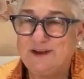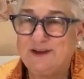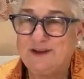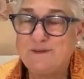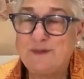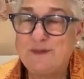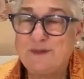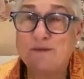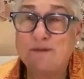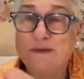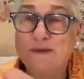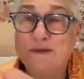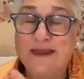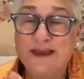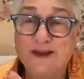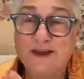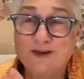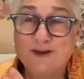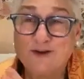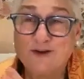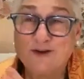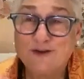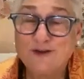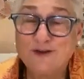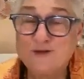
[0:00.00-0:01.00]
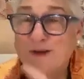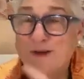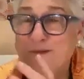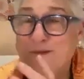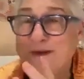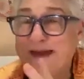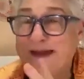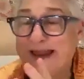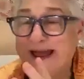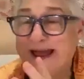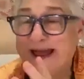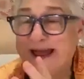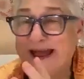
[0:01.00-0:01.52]
you make me giggle, you make
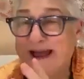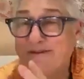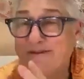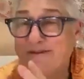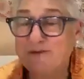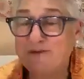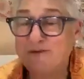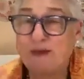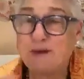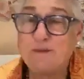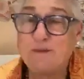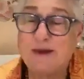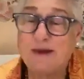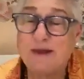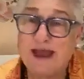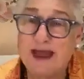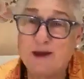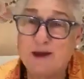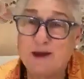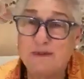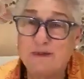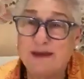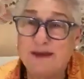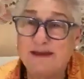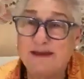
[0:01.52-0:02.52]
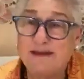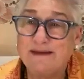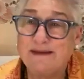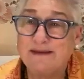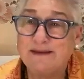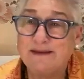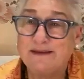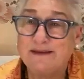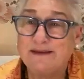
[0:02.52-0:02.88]
me laugh, you make me happy.